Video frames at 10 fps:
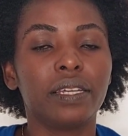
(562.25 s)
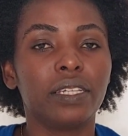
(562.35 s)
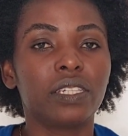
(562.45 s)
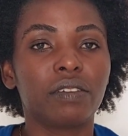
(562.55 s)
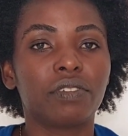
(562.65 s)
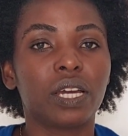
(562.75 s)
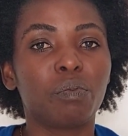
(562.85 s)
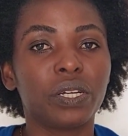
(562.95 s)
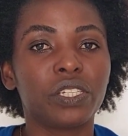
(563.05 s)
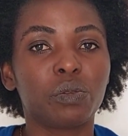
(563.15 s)
interview
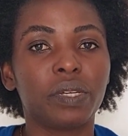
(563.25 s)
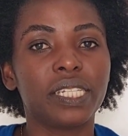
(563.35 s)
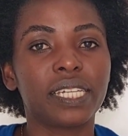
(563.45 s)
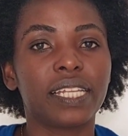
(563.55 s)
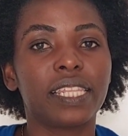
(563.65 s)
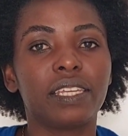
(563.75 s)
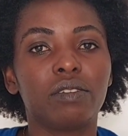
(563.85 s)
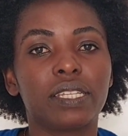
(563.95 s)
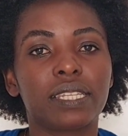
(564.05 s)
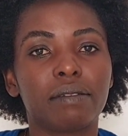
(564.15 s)
appointment at the
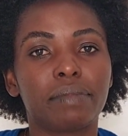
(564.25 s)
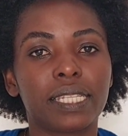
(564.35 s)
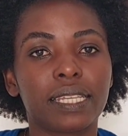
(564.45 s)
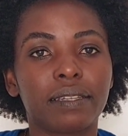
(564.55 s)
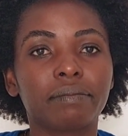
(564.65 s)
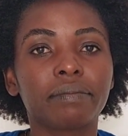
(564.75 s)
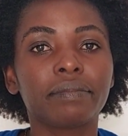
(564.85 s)
US Embassy.